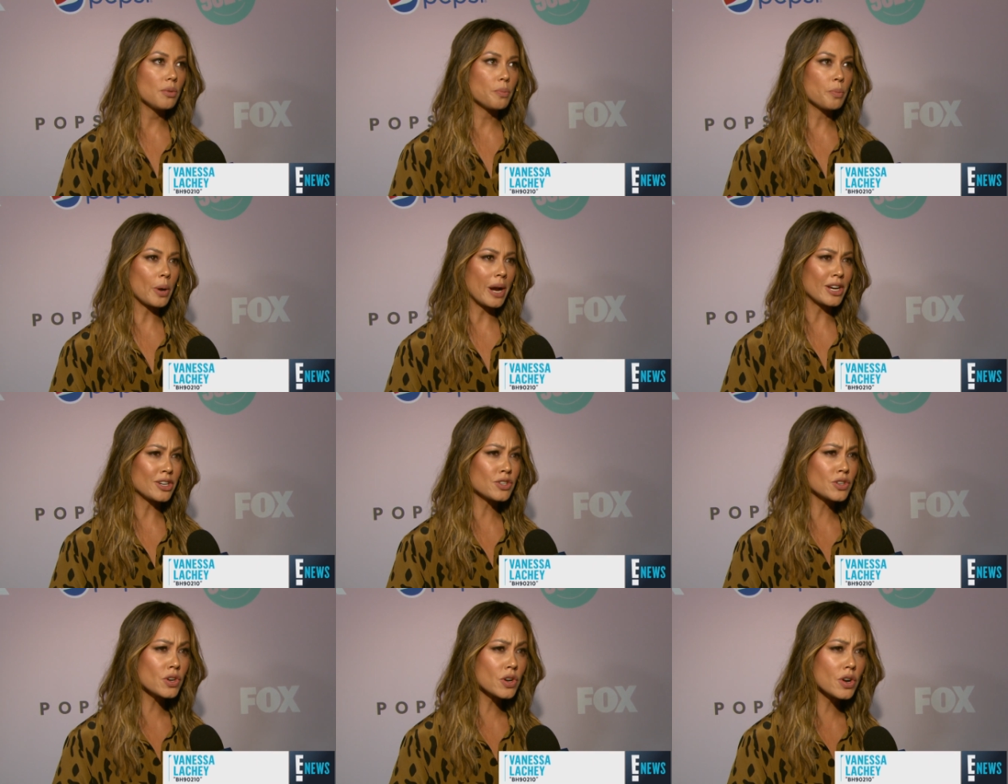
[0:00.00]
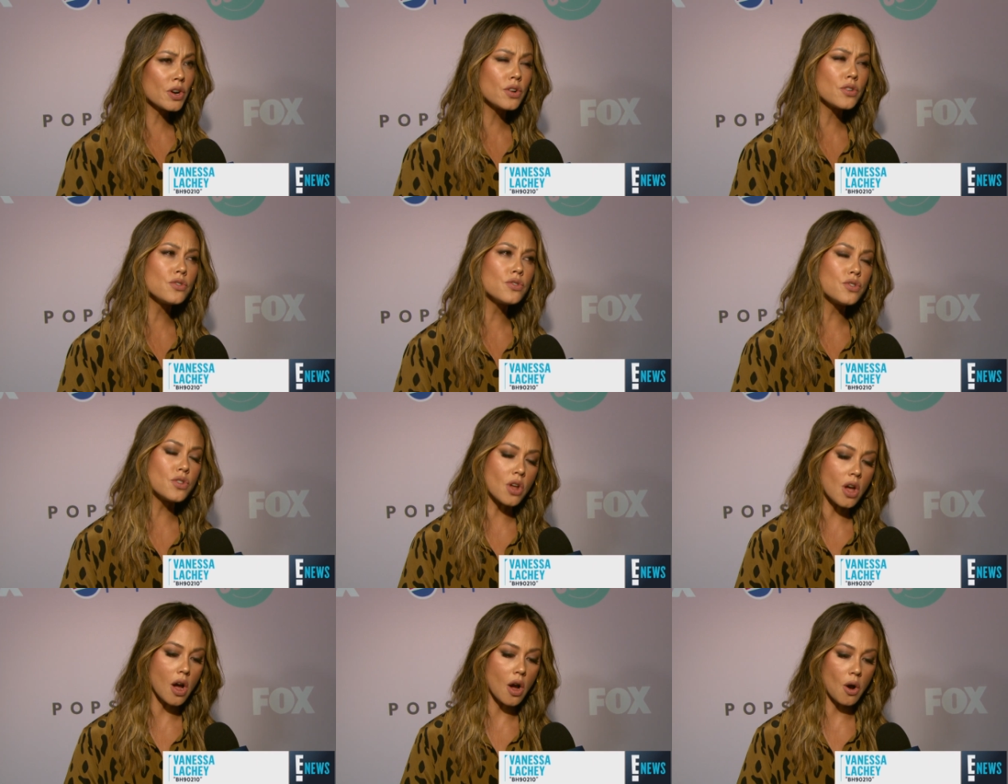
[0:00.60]
Pressure?
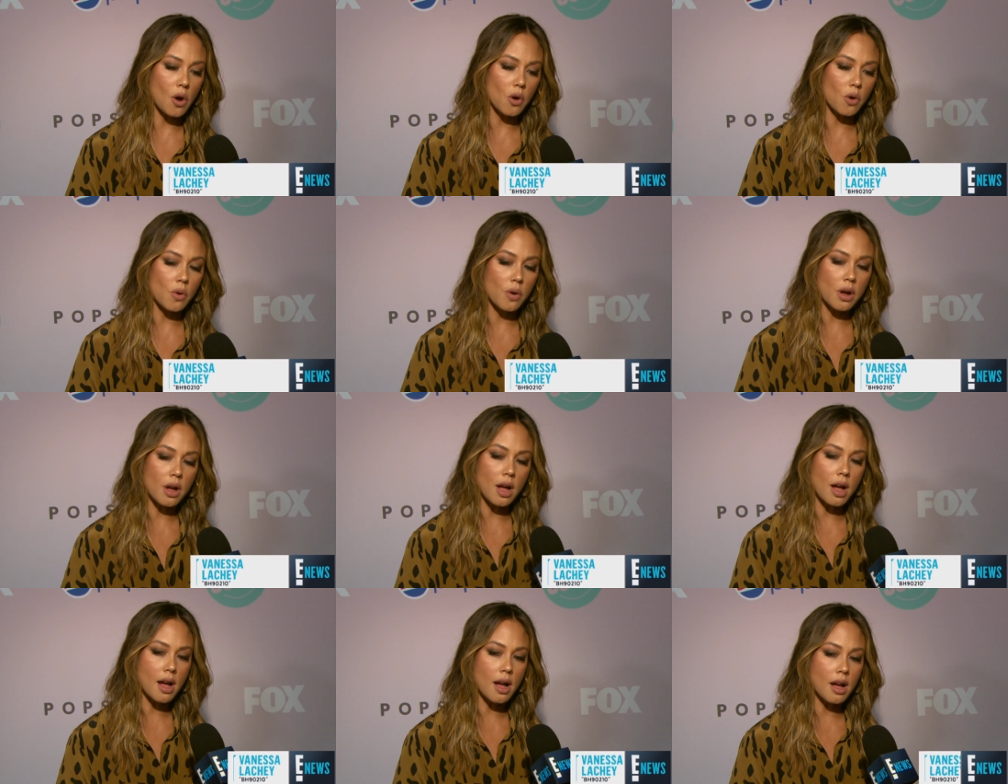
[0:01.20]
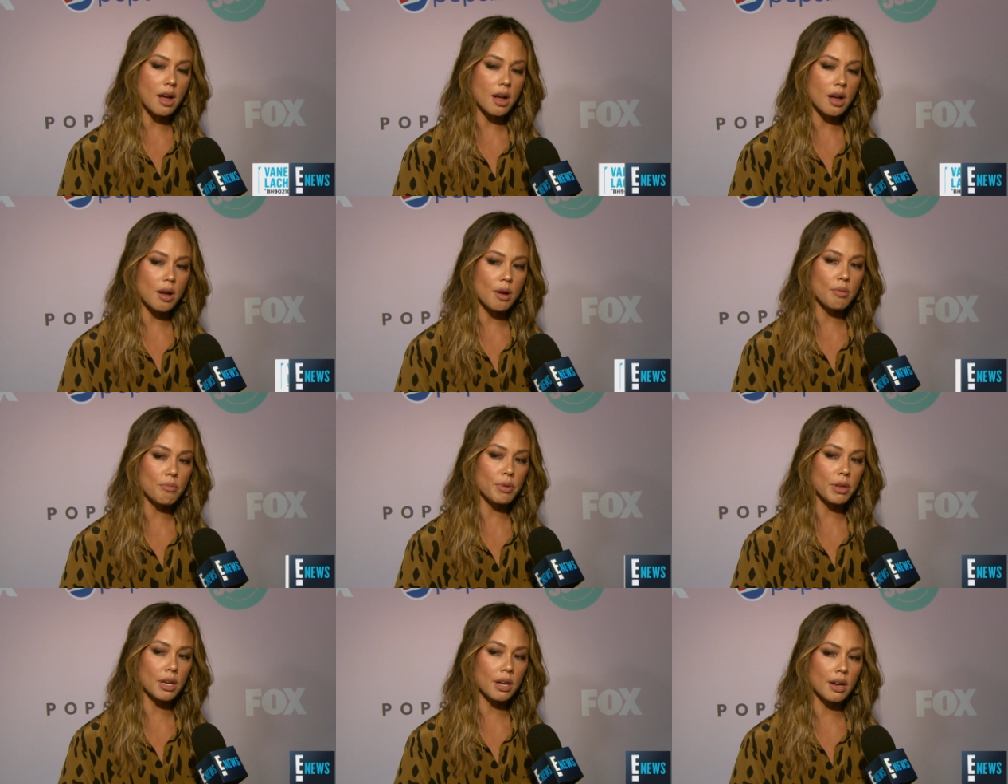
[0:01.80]
No,
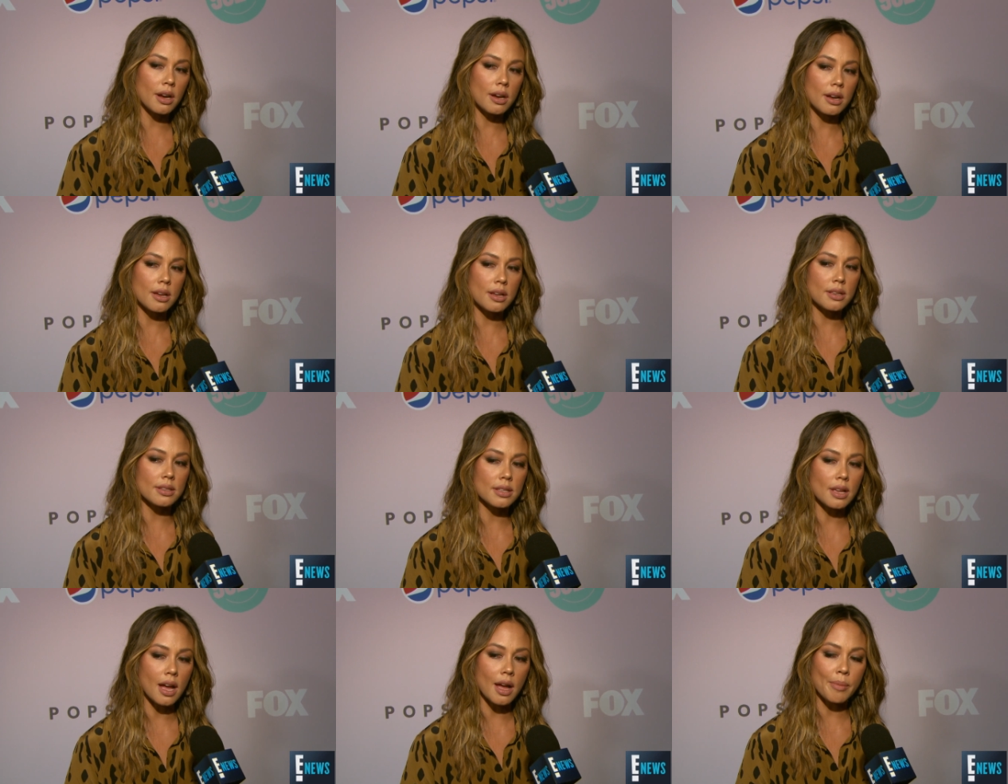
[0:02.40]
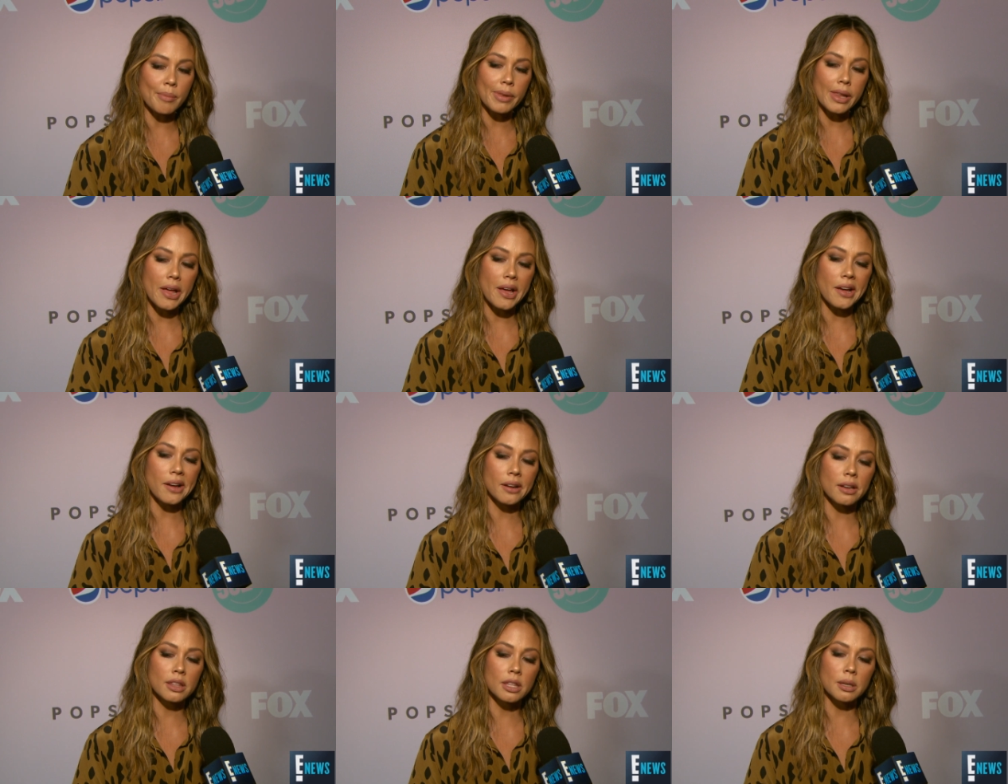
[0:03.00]
um, because I'm
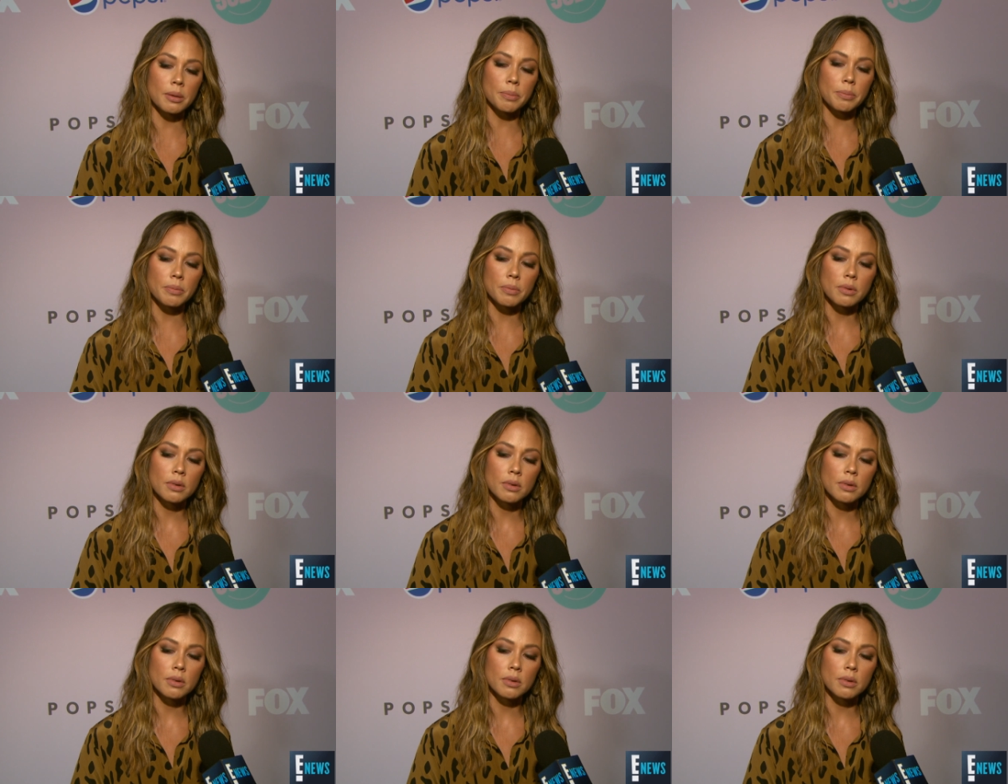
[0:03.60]
like the,